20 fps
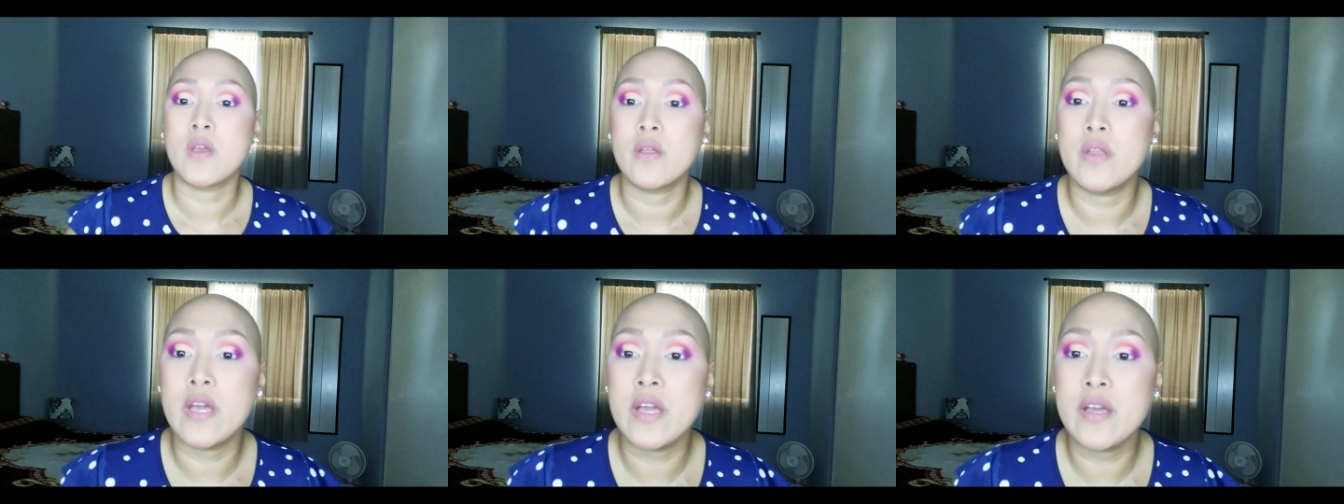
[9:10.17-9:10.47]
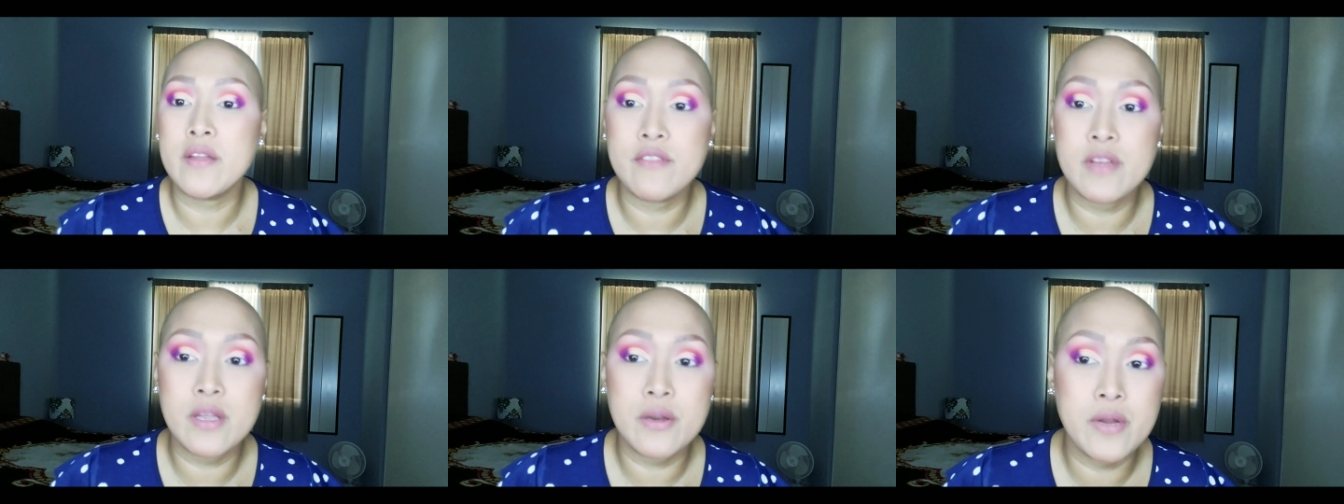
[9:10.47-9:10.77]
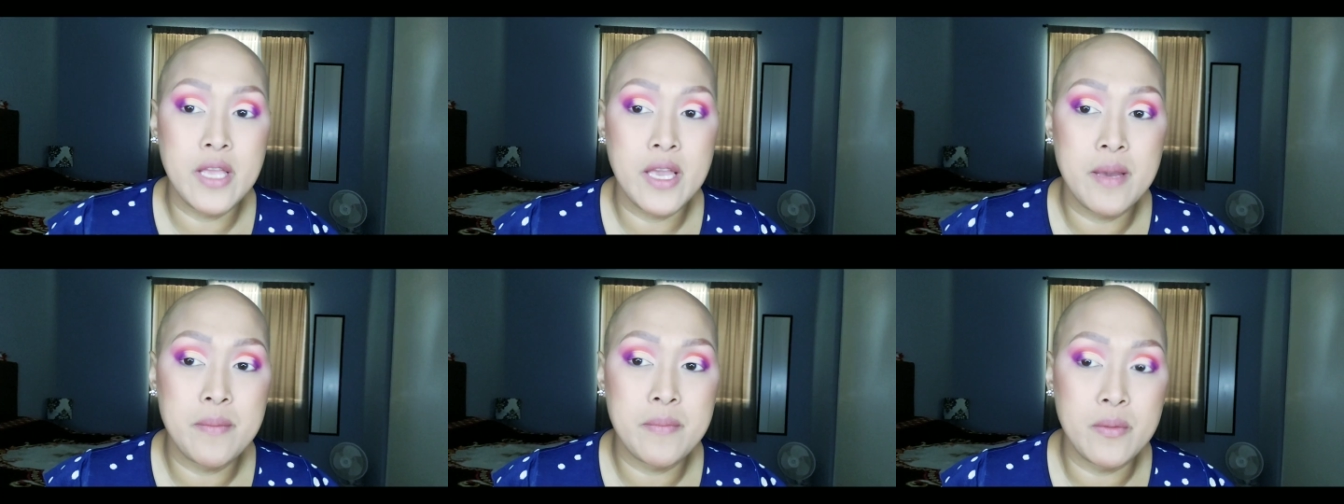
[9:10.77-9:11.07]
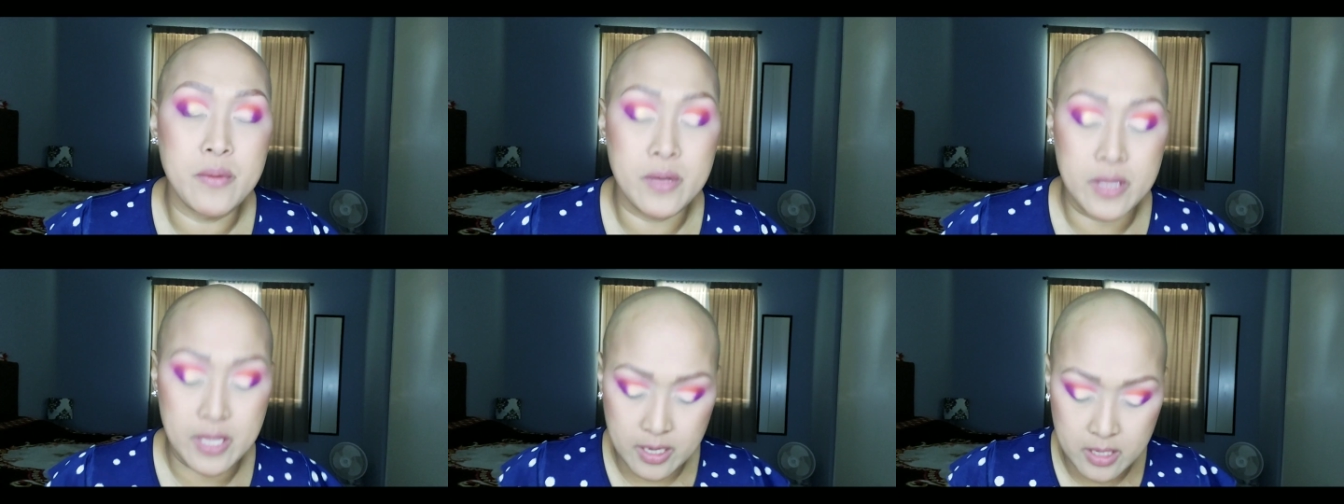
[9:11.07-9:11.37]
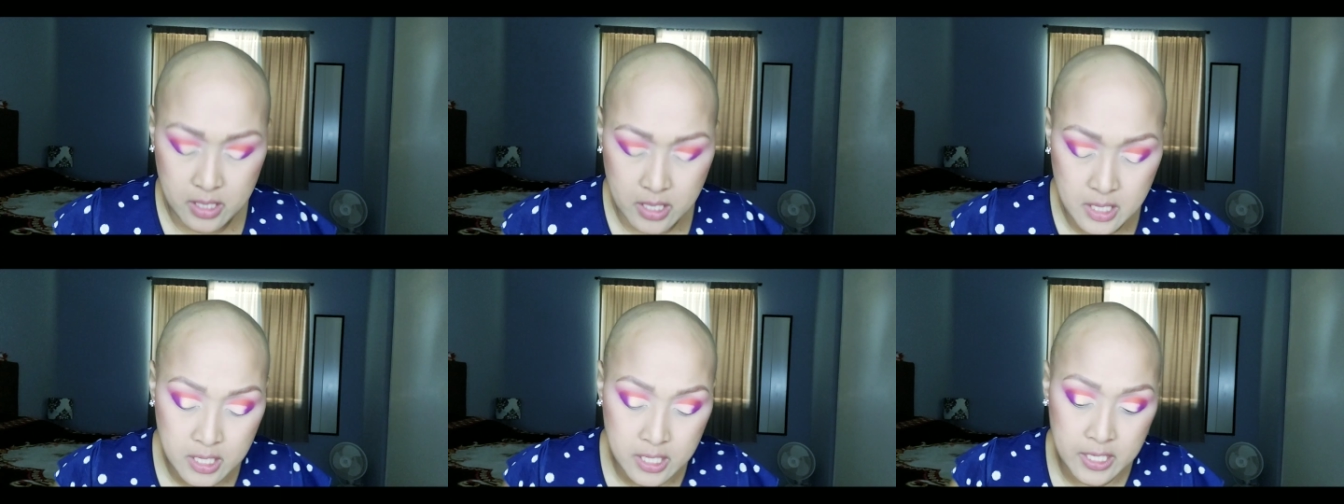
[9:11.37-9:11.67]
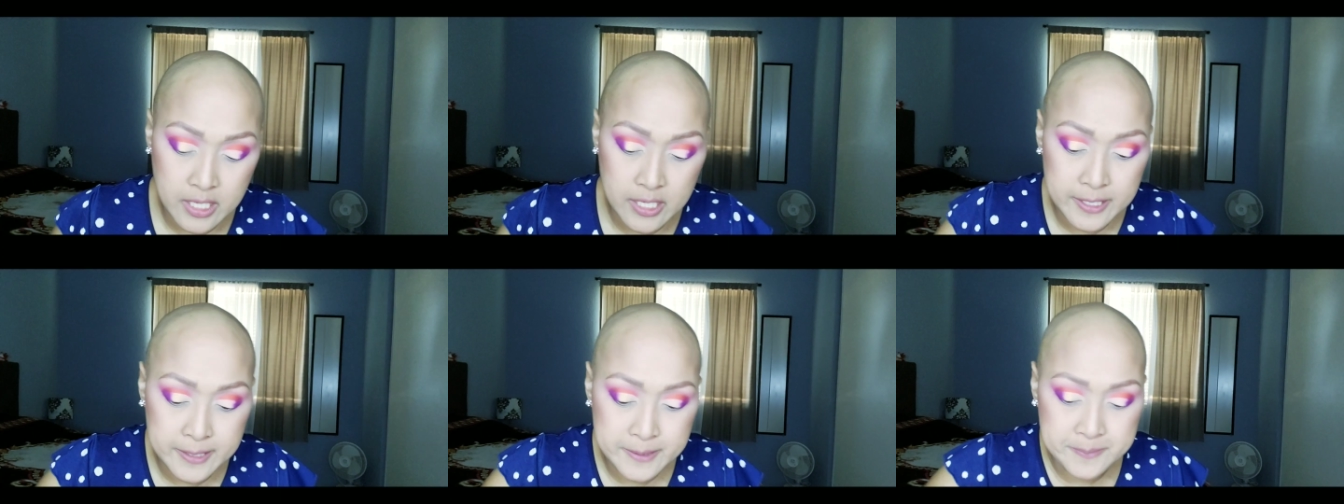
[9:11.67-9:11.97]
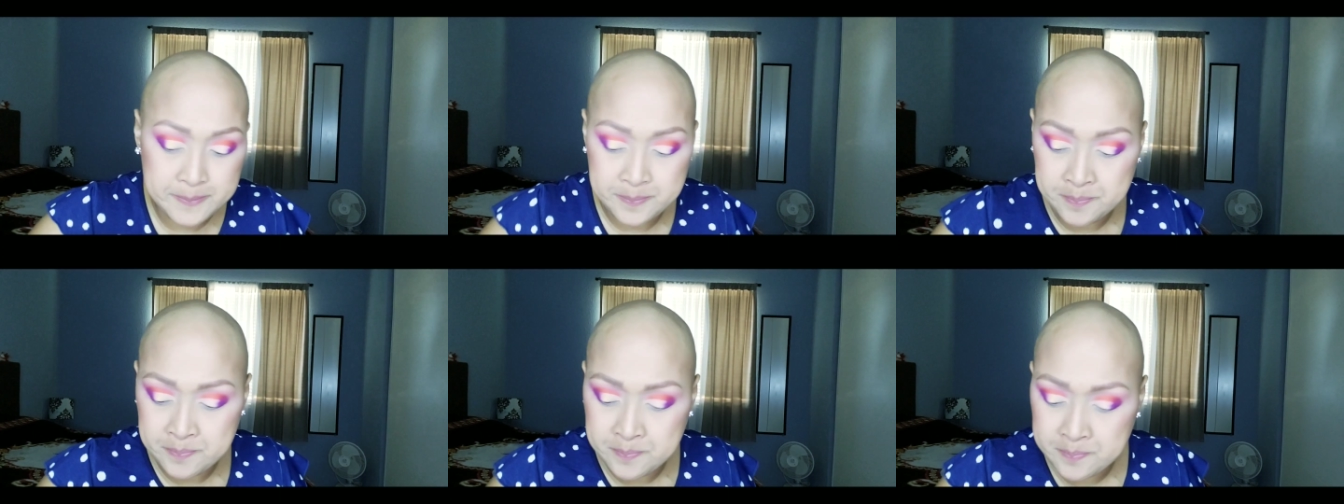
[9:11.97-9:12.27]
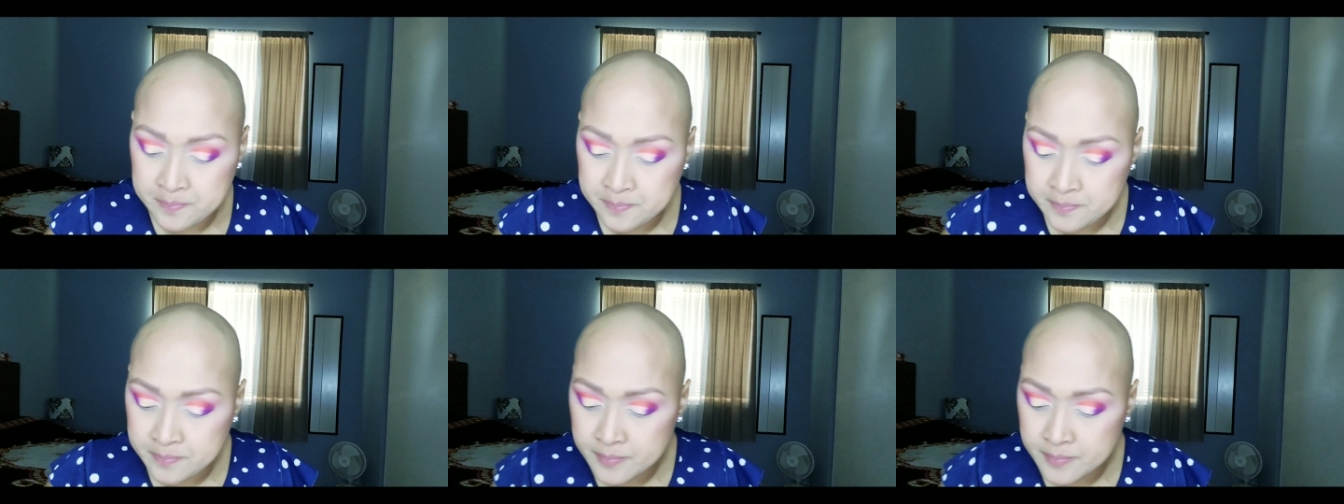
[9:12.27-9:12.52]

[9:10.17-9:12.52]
Not very happy with that. Um,